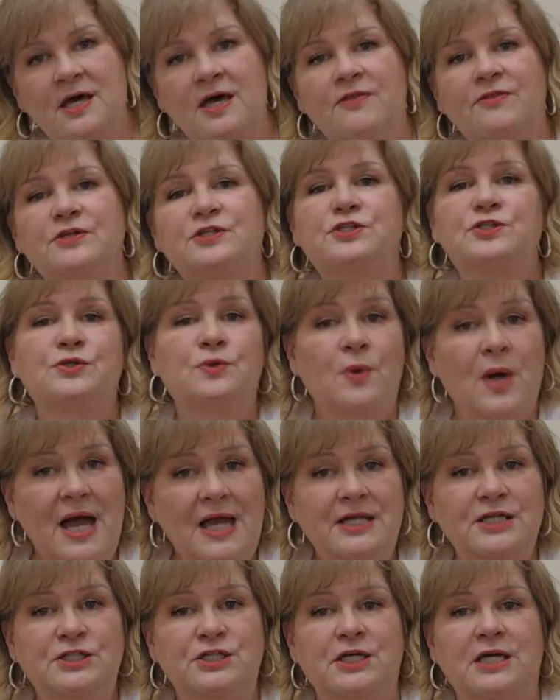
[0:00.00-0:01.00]
The
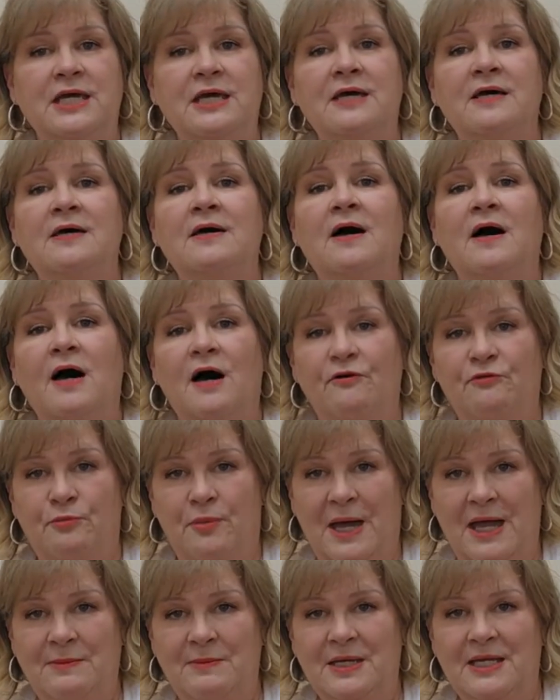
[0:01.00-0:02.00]
strategy of
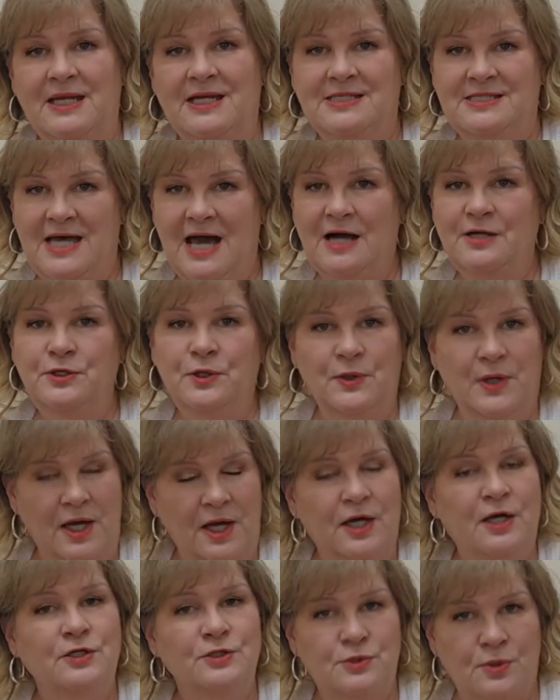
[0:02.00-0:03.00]
payment is how you can
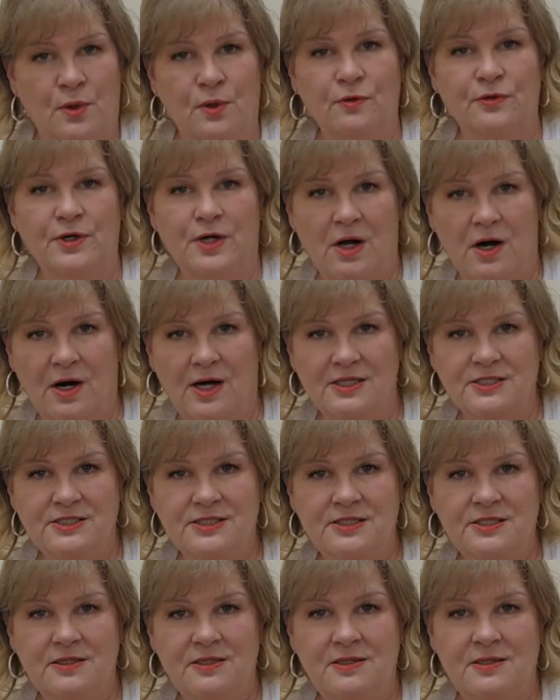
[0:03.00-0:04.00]
control the cost.